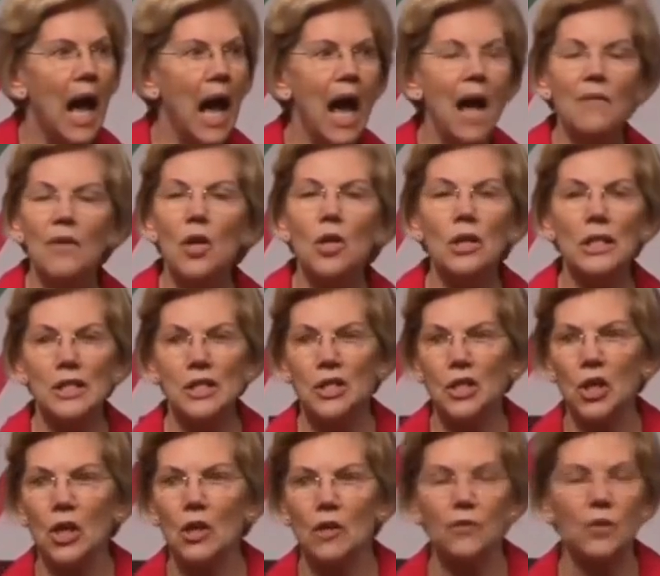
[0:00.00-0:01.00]
I've only
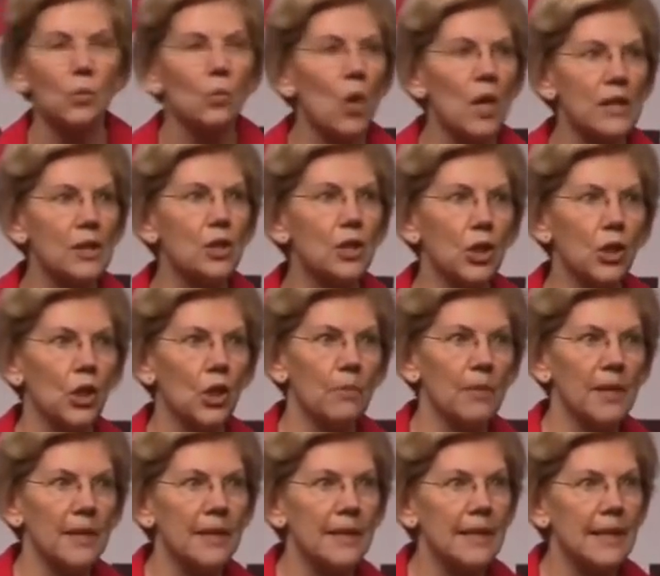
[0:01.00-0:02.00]
served one
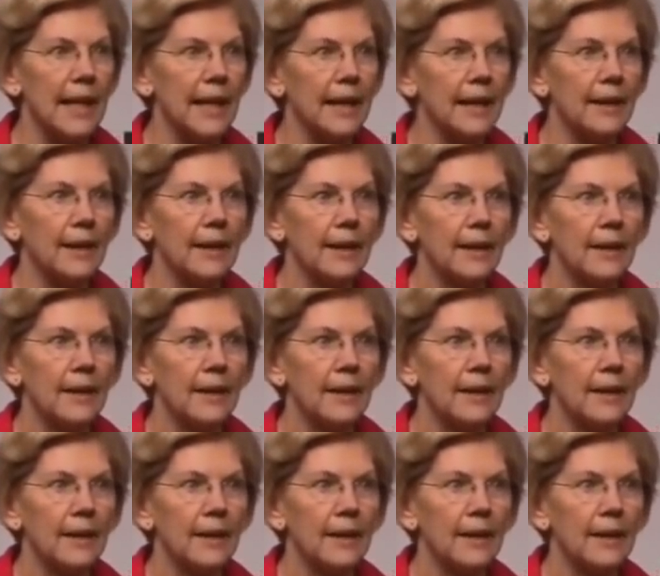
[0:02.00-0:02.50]
term in the Senate,